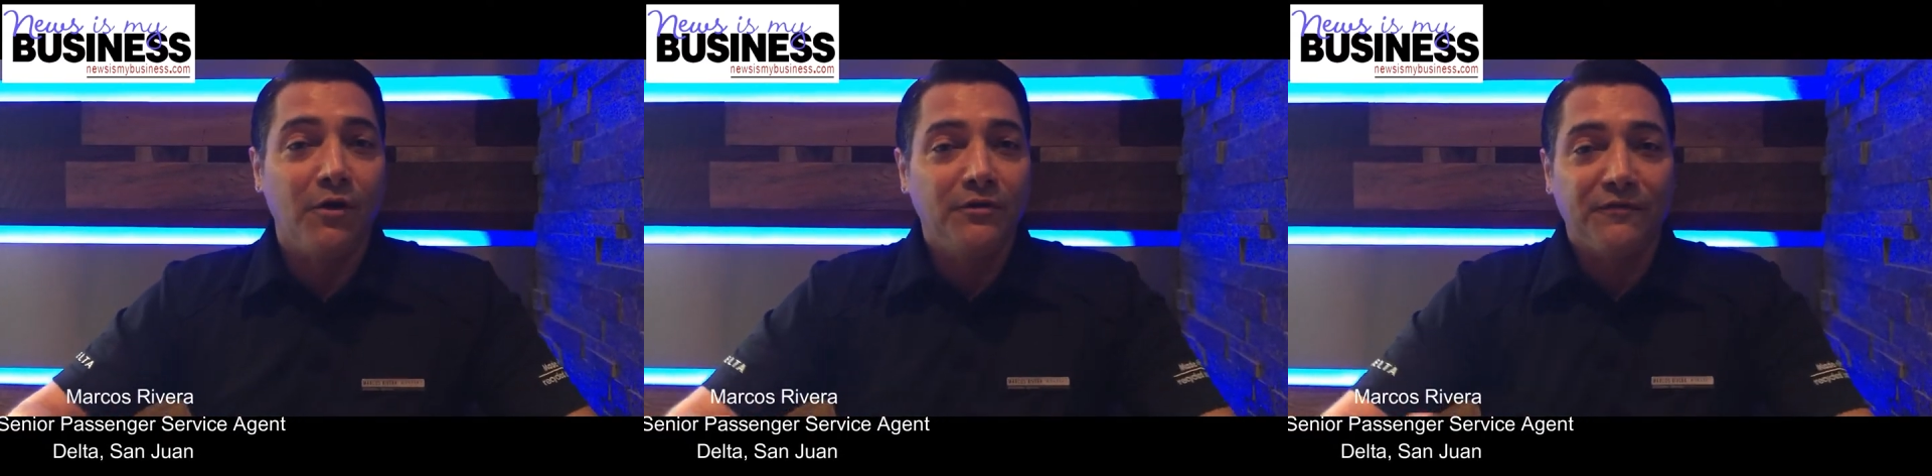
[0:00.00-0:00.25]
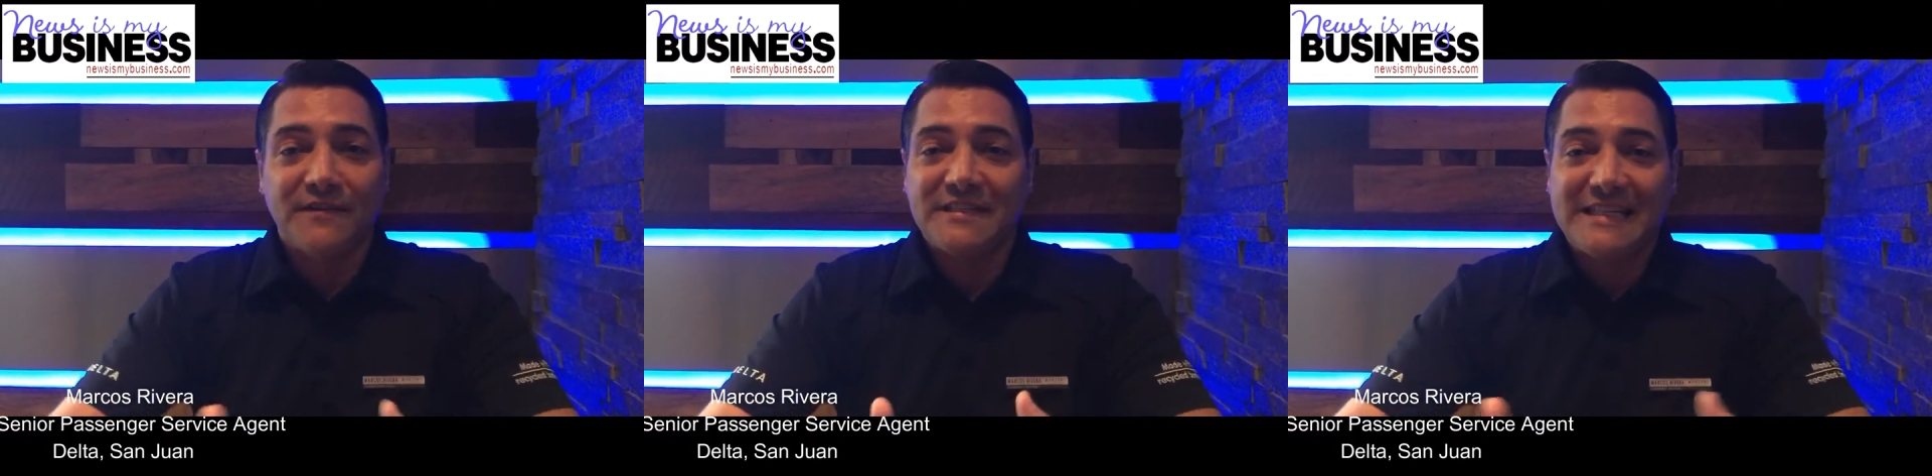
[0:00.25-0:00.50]
all
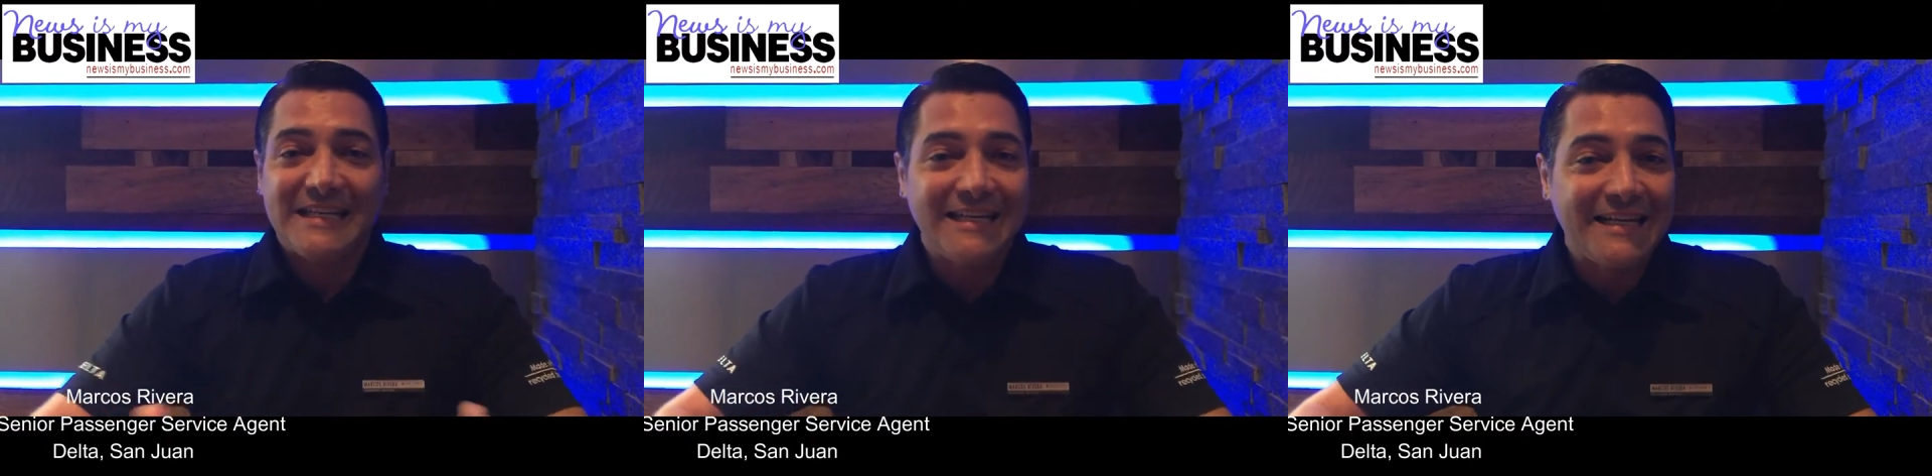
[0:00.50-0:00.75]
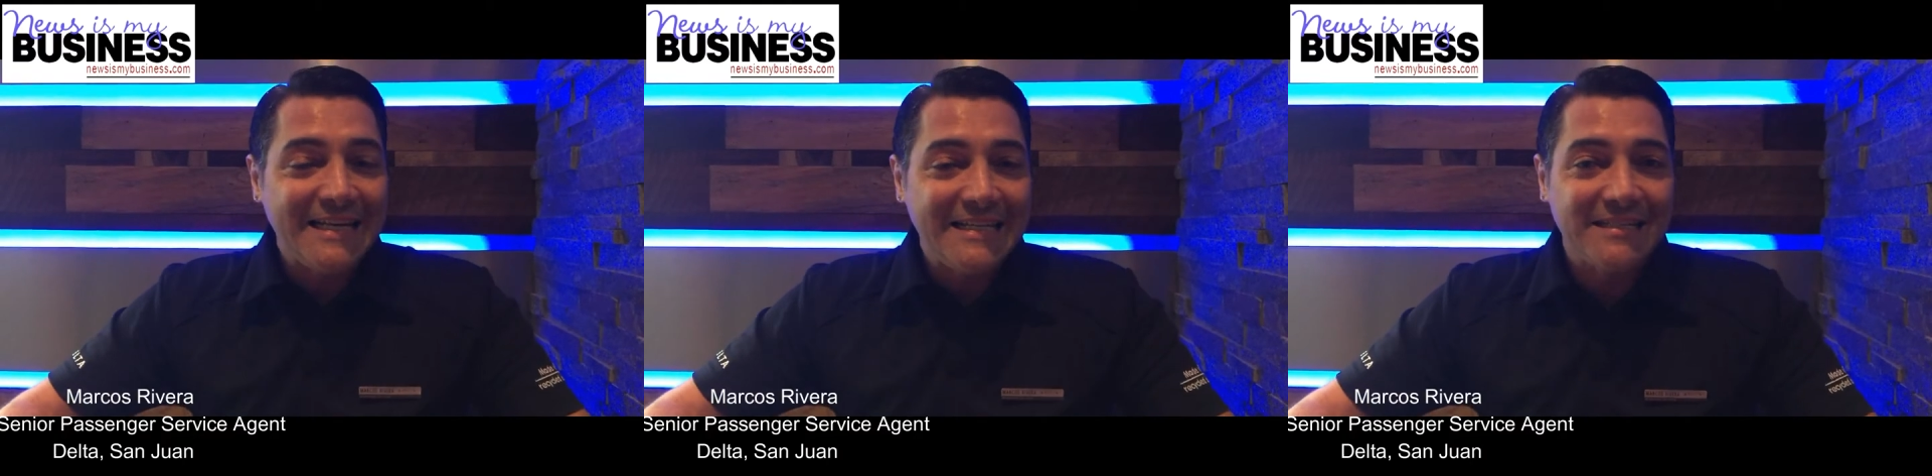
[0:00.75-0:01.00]
the
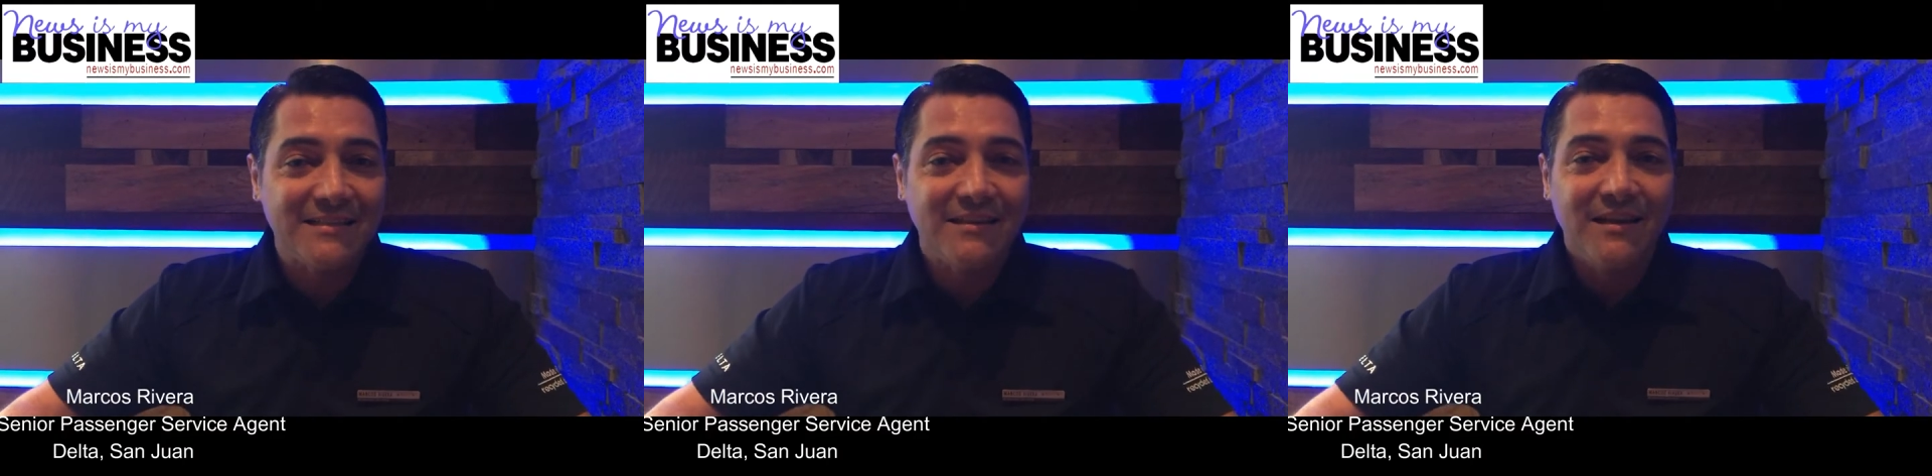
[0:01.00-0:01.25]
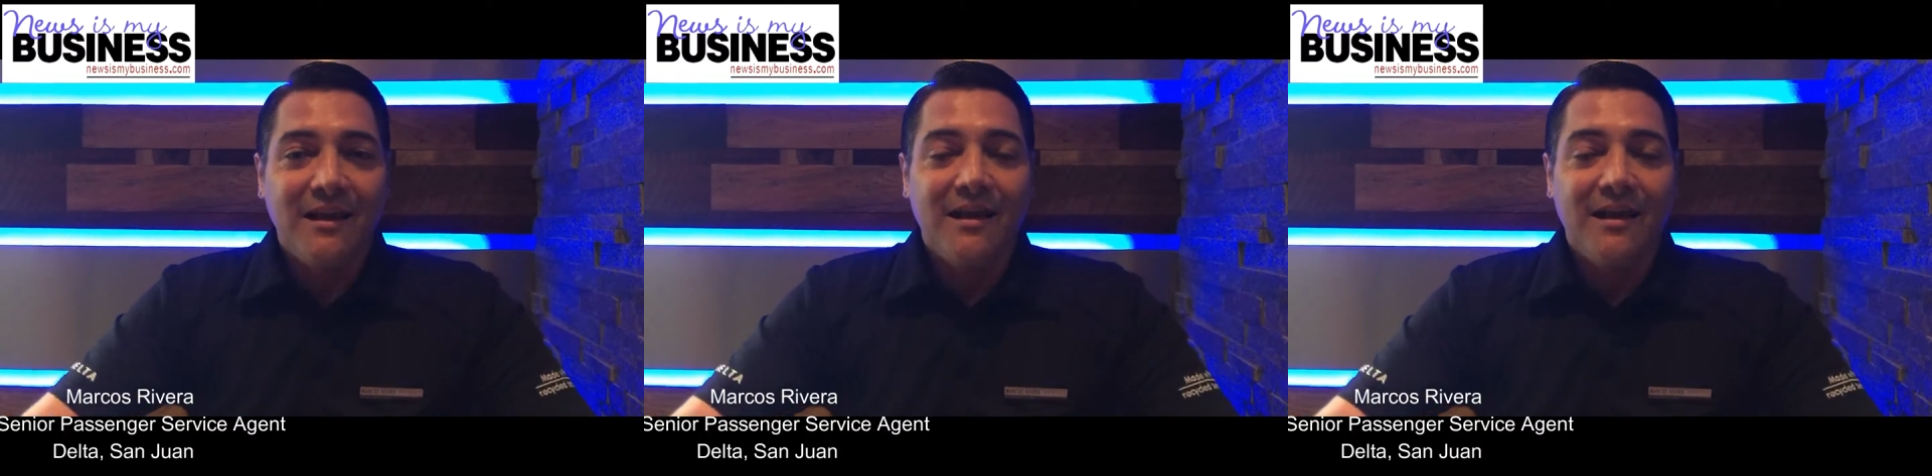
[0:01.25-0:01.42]
facilities.